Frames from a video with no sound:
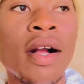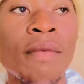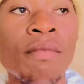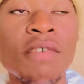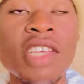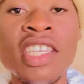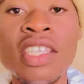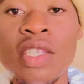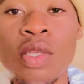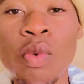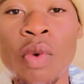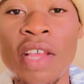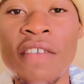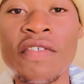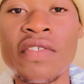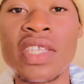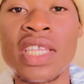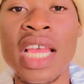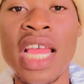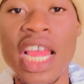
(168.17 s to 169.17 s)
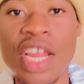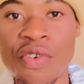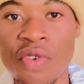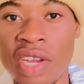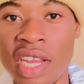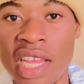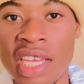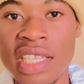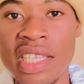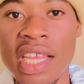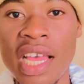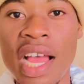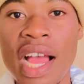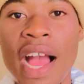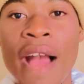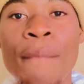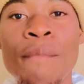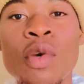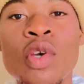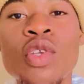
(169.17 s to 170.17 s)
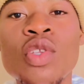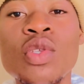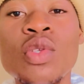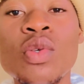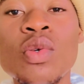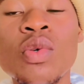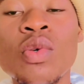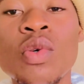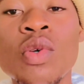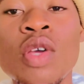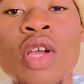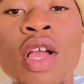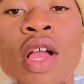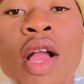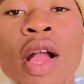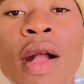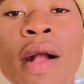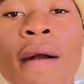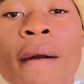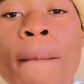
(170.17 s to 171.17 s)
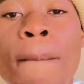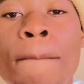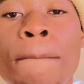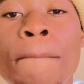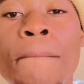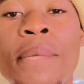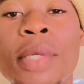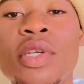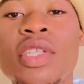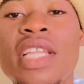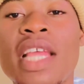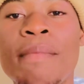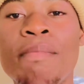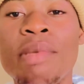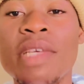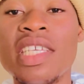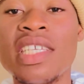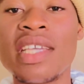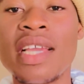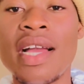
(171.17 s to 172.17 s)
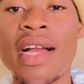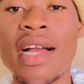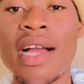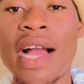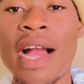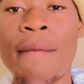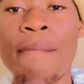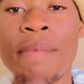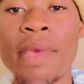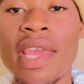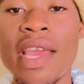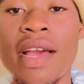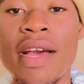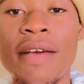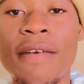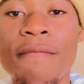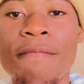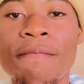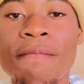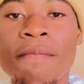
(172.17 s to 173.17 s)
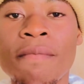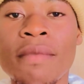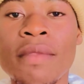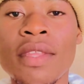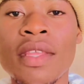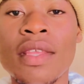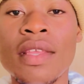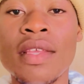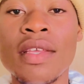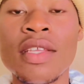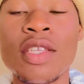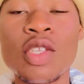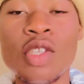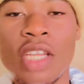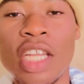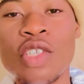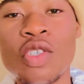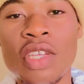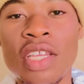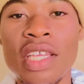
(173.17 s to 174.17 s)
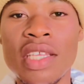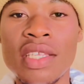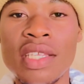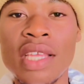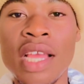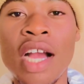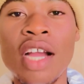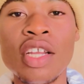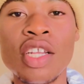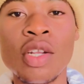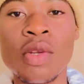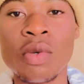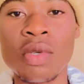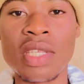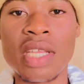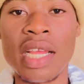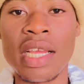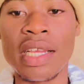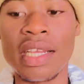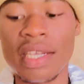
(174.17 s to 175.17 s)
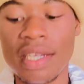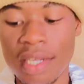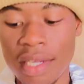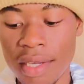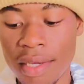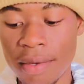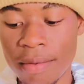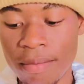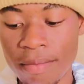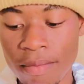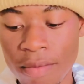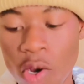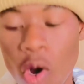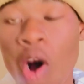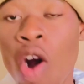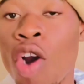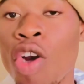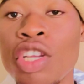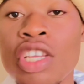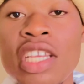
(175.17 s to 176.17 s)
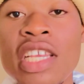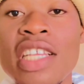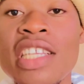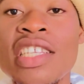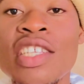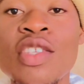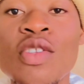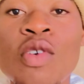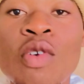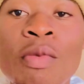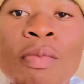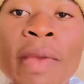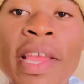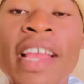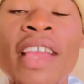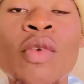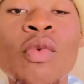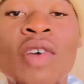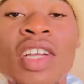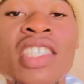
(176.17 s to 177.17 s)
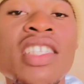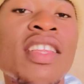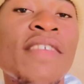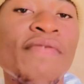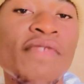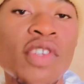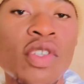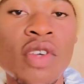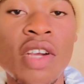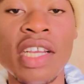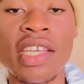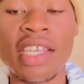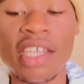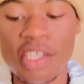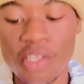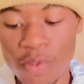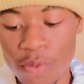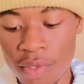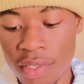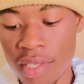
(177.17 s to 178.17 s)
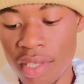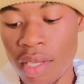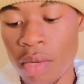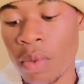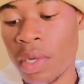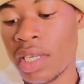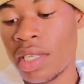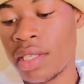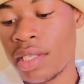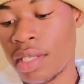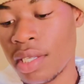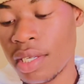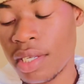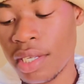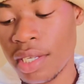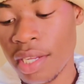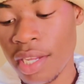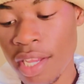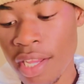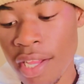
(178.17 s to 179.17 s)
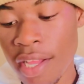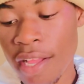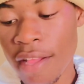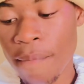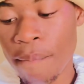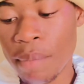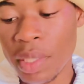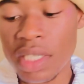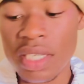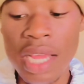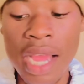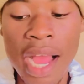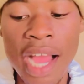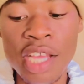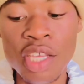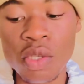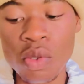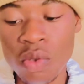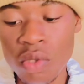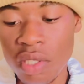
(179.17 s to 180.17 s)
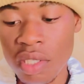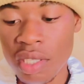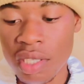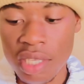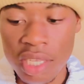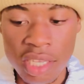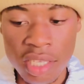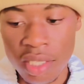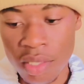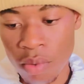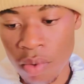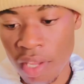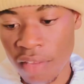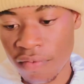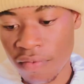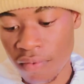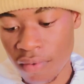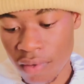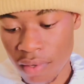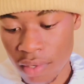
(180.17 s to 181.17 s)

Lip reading: Easy Waves hair relaxer. I'm going to put a picture up here so that you can see how it looks like. Or you can just go back and watch the video again to see what is it. But yeah, I used Easy Waves